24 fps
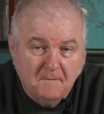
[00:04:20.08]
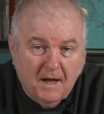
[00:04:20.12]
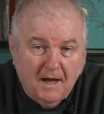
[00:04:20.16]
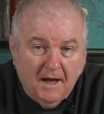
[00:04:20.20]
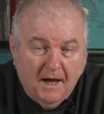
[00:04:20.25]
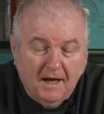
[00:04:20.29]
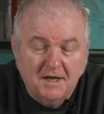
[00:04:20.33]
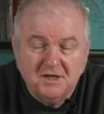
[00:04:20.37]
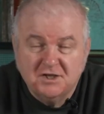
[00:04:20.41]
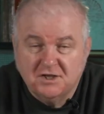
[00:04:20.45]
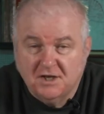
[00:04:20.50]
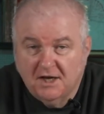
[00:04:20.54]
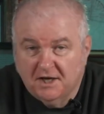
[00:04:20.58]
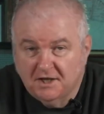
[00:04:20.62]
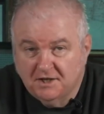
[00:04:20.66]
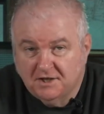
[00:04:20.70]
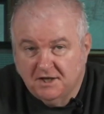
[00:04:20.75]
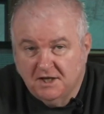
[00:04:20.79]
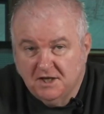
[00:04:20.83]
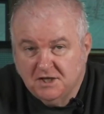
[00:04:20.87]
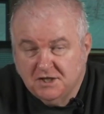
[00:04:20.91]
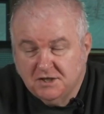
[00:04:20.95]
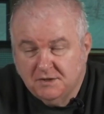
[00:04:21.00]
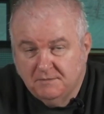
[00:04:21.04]
I say it
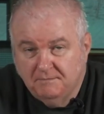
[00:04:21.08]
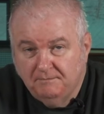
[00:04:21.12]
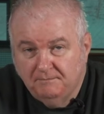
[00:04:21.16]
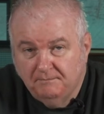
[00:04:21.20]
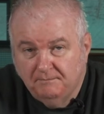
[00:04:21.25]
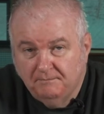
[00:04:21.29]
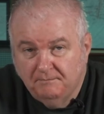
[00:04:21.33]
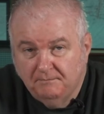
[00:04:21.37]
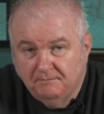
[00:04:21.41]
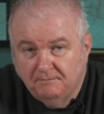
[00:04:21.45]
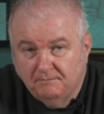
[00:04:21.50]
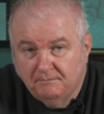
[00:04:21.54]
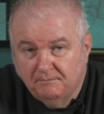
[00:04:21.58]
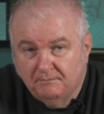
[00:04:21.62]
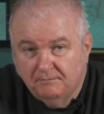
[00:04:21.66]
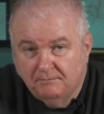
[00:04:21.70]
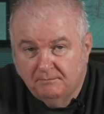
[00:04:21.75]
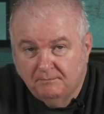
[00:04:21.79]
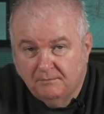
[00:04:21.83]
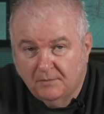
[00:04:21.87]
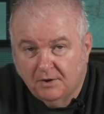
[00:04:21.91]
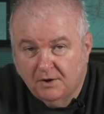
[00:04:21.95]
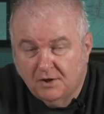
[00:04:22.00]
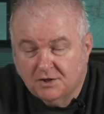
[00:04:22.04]
is
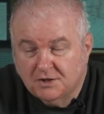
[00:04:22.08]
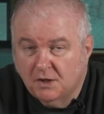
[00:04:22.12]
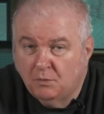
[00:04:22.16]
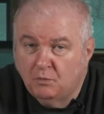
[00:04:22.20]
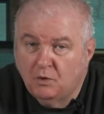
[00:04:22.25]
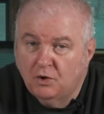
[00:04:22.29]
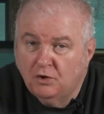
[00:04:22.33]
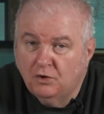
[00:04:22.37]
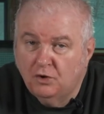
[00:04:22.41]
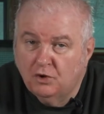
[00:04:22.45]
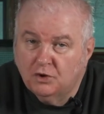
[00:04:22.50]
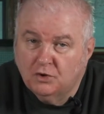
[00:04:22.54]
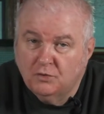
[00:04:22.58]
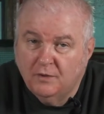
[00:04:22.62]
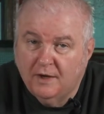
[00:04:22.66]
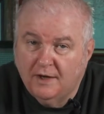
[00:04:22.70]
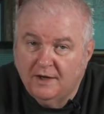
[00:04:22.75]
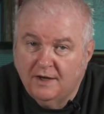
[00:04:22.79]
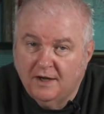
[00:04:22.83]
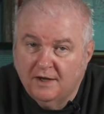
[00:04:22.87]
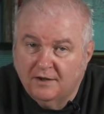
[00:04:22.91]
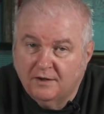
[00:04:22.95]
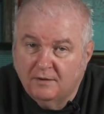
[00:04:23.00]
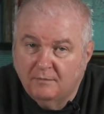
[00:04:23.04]
because I won't go to
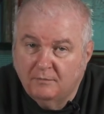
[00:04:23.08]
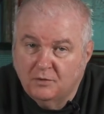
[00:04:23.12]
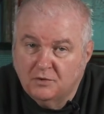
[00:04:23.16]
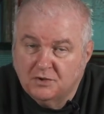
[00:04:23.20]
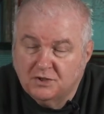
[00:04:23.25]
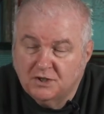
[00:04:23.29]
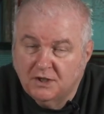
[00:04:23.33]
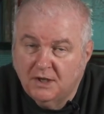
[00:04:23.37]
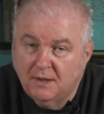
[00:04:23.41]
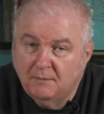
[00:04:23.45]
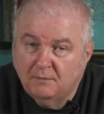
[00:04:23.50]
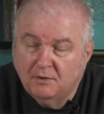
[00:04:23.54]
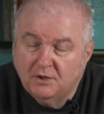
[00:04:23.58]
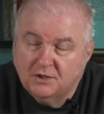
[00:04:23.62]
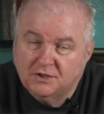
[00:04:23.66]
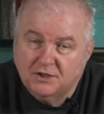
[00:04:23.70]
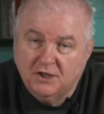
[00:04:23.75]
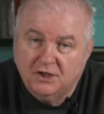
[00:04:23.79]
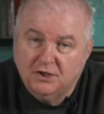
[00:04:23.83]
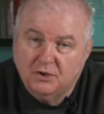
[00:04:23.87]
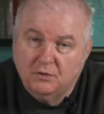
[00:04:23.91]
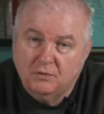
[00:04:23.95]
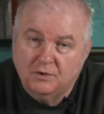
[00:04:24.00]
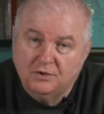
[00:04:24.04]
any other museum because I
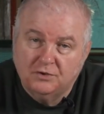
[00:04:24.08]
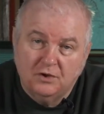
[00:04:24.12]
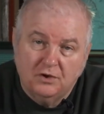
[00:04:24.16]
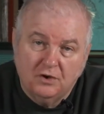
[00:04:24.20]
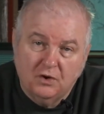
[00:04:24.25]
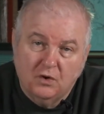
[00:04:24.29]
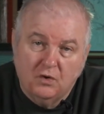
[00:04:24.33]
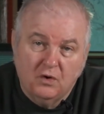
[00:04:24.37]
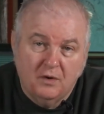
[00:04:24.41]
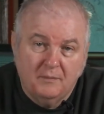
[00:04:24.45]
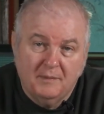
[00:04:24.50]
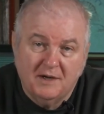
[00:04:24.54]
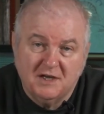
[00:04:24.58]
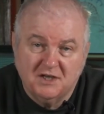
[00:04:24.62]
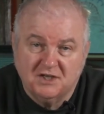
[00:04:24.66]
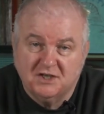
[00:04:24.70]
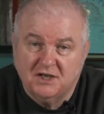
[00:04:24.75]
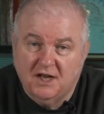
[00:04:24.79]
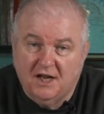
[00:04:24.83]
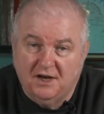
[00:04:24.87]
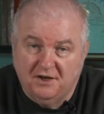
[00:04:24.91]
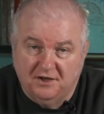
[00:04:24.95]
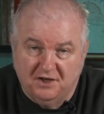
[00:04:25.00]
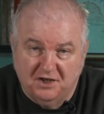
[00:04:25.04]
don't want to lower my
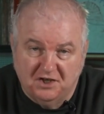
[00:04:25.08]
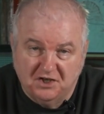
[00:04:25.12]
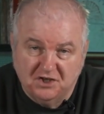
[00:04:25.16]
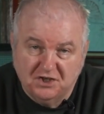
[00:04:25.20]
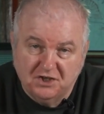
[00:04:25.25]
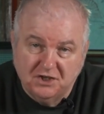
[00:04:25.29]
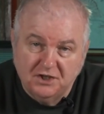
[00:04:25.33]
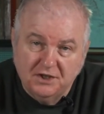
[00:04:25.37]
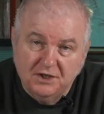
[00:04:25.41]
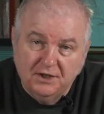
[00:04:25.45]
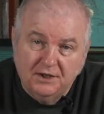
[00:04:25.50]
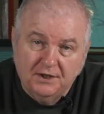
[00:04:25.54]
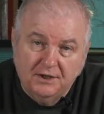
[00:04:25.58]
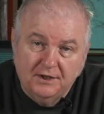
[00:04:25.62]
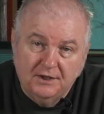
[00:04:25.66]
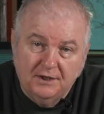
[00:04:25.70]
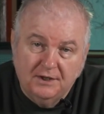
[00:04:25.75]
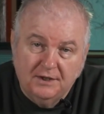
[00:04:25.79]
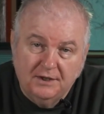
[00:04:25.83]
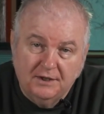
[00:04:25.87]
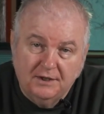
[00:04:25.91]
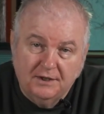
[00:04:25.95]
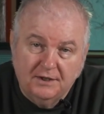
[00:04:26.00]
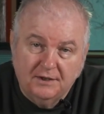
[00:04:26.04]
standards.
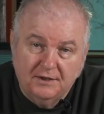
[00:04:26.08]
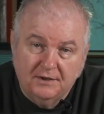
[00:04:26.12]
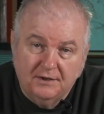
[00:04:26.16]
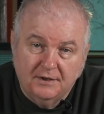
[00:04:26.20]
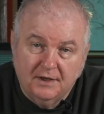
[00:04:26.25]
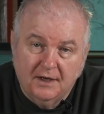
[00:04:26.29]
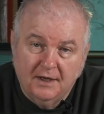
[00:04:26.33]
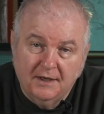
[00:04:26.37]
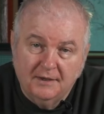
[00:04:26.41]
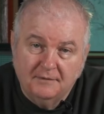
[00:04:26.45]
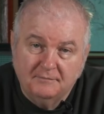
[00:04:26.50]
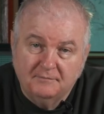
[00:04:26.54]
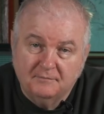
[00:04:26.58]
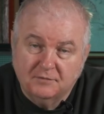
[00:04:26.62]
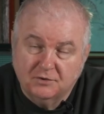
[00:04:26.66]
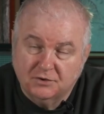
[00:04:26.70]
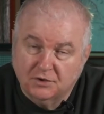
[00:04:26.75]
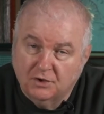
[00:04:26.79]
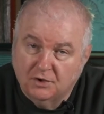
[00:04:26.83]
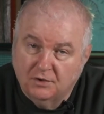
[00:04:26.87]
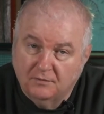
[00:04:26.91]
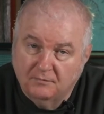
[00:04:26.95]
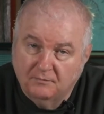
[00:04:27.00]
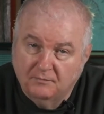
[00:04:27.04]

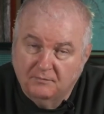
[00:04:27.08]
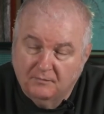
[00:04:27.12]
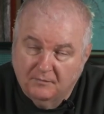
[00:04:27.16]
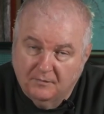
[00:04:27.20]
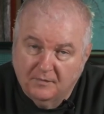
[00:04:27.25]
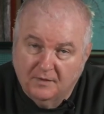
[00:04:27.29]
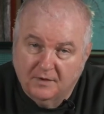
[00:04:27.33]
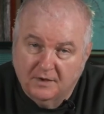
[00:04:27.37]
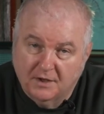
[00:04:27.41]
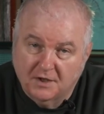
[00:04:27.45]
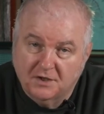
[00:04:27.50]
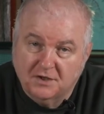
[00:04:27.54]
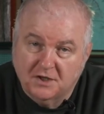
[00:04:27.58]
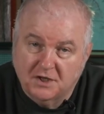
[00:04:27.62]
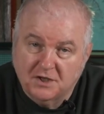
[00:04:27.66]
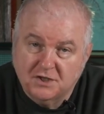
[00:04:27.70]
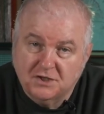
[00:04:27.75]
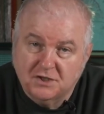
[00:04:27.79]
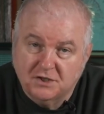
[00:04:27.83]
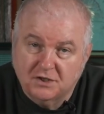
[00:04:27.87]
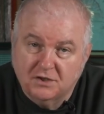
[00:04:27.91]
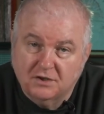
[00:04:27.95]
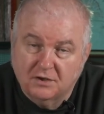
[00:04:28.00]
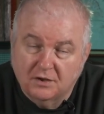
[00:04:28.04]
So it
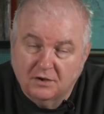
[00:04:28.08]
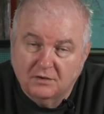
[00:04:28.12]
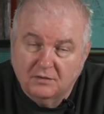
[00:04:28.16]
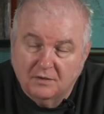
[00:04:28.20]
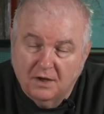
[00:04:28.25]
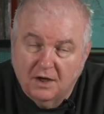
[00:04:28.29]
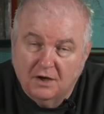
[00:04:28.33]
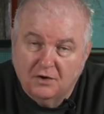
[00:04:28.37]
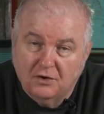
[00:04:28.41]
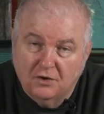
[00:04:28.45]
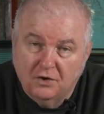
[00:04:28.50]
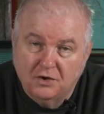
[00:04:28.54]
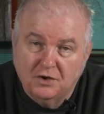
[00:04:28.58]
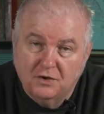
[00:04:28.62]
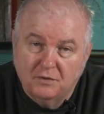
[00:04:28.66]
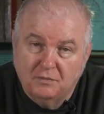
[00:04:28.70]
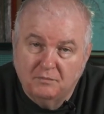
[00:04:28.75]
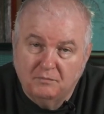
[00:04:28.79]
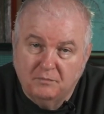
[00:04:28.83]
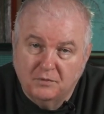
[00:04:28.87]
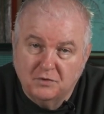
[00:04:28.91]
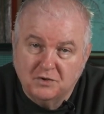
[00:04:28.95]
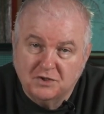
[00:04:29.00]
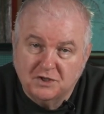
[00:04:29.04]
is a good
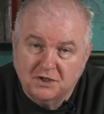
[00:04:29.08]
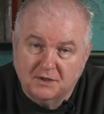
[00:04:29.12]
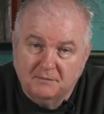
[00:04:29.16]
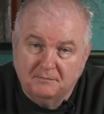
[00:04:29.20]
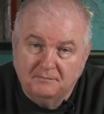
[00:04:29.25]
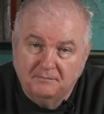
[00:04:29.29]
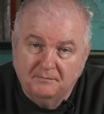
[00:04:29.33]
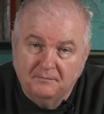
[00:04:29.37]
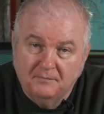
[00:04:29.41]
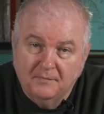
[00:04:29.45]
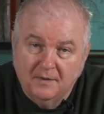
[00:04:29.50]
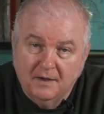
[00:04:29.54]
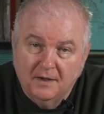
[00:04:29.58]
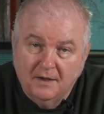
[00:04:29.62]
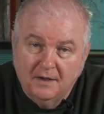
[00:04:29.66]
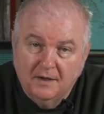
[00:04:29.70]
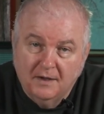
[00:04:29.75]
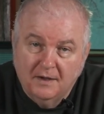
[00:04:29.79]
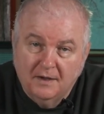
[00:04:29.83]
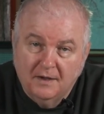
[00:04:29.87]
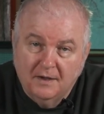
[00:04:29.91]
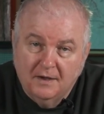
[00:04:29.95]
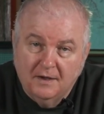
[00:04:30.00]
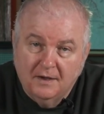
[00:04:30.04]
museum.
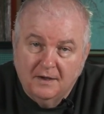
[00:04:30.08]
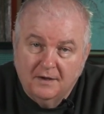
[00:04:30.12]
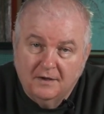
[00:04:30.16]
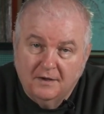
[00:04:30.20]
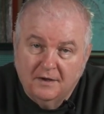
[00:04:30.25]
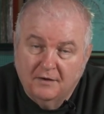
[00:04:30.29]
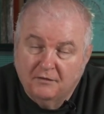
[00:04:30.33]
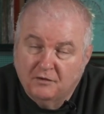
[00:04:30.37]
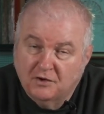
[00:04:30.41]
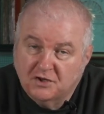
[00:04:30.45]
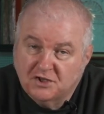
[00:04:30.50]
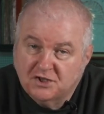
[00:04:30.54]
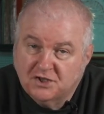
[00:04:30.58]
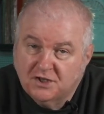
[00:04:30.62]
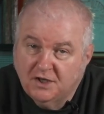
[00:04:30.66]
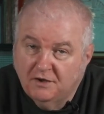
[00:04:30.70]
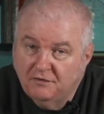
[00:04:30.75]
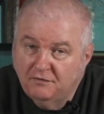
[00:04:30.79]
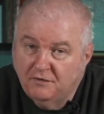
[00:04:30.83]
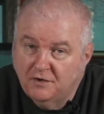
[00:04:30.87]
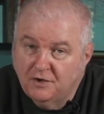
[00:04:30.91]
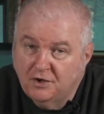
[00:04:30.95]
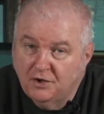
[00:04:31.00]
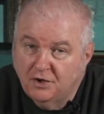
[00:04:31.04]
They've got
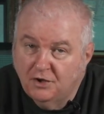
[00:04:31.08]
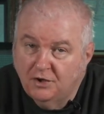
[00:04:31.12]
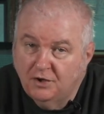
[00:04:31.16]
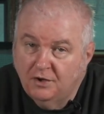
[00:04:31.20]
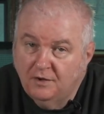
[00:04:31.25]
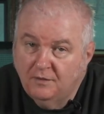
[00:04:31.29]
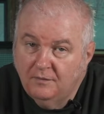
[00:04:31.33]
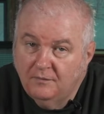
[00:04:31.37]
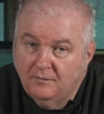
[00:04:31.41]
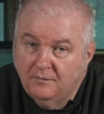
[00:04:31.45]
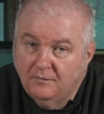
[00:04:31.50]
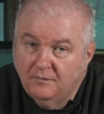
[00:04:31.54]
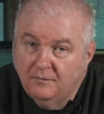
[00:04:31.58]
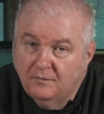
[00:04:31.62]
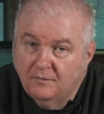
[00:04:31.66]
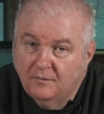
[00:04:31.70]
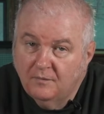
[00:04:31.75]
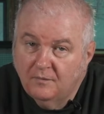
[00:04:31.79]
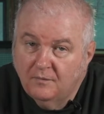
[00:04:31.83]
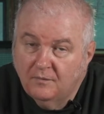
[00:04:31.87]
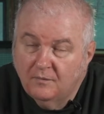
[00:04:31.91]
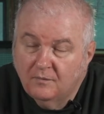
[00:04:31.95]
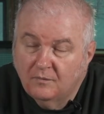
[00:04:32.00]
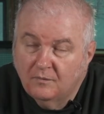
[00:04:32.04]
stuff in here
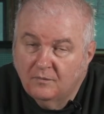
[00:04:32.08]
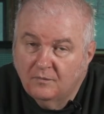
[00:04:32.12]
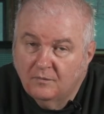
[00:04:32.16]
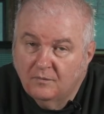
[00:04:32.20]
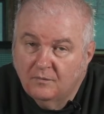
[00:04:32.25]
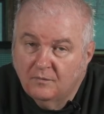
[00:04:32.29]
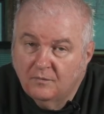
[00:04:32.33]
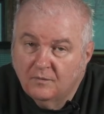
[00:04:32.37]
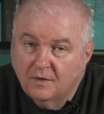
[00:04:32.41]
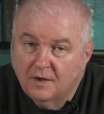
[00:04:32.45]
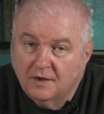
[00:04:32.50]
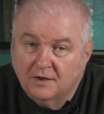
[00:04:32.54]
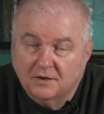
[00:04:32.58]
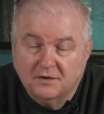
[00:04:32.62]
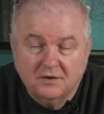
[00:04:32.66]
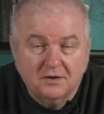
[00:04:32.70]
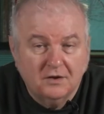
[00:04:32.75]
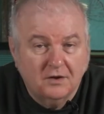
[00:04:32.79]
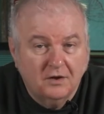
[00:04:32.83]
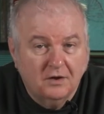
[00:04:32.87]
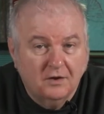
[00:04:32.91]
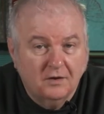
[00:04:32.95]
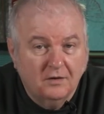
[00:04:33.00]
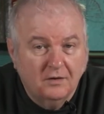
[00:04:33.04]
that
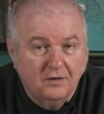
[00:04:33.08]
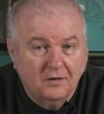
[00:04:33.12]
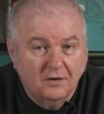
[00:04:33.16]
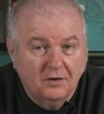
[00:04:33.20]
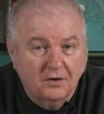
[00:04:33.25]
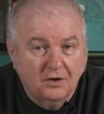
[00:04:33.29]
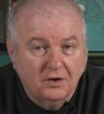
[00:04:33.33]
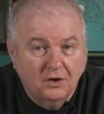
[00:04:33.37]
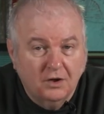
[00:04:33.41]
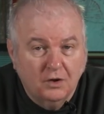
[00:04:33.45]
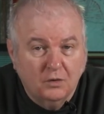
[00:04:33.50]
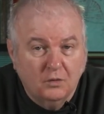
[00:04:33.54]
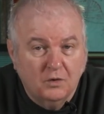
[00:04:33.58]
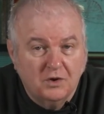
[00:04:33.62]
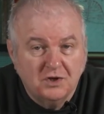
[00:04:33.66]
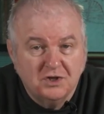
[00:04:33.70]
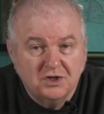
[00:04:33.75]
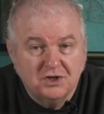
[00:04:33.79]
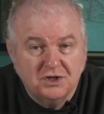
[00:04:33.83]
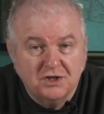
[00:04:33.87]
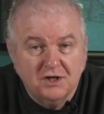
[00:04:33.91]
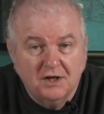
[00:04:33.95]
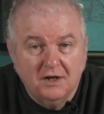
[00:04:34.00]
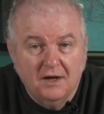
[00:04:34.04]
you wouldn't
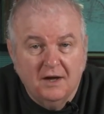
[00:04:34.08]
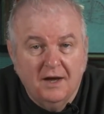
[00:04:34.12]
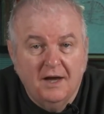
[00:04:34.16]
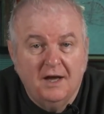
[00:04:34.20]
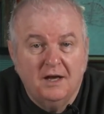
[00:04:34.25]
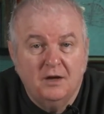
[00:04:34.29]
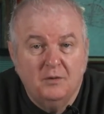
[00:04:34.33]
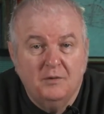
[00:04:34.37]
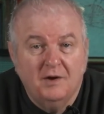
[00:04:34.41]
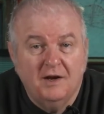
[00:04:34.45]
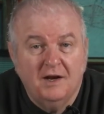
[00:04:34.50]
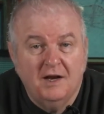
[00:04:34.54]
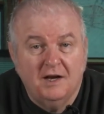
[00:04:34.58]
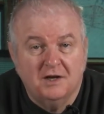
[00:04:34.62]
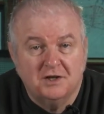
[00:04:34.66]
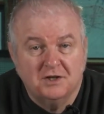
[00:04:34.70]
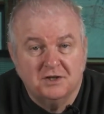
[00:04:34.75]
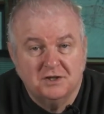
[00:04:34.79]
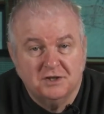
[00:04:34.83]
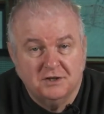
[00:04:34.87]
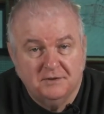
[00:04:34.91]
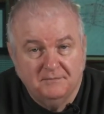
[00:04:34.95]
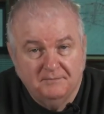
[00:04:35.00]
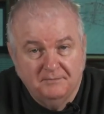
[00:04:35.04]
see anywhere
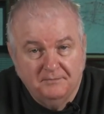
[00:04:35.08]
else.